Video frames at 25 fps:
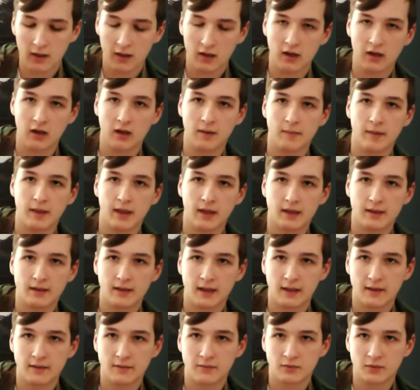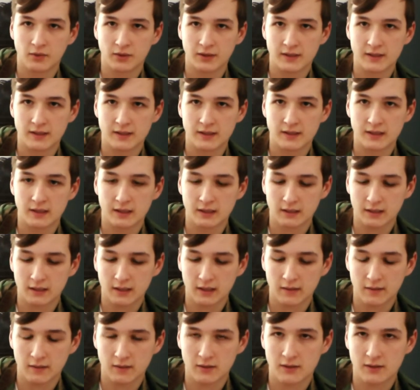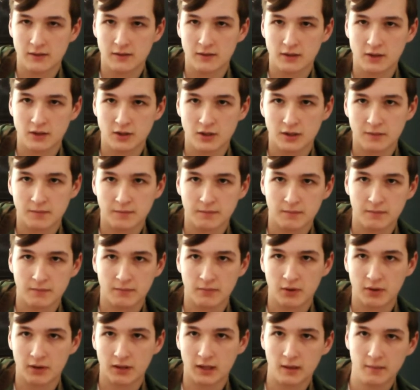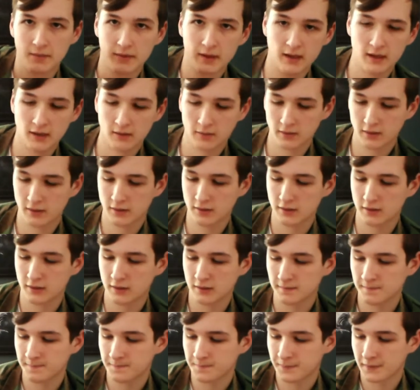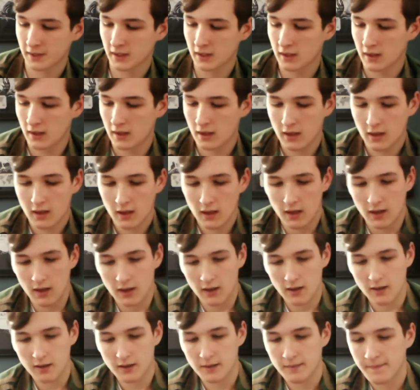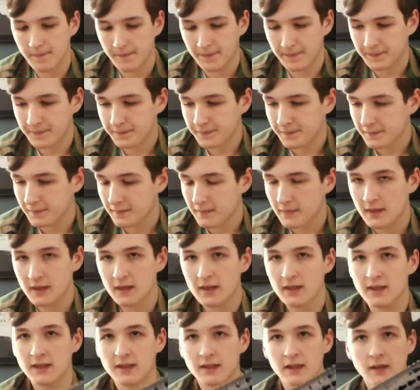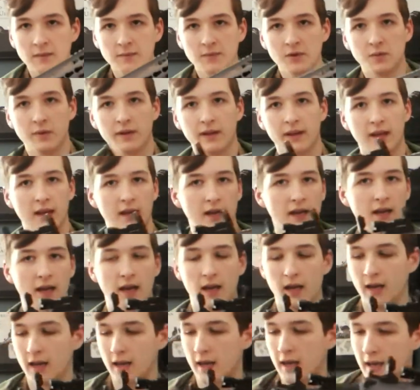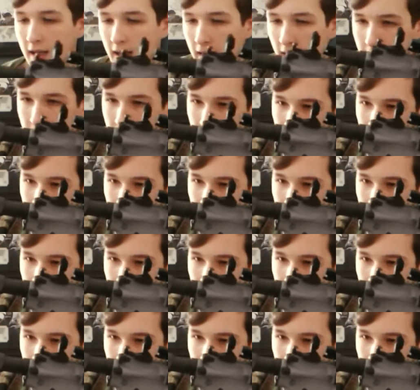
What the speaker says: And then that releases the dust cover, so you can just put that back when you're done. It comes with a, I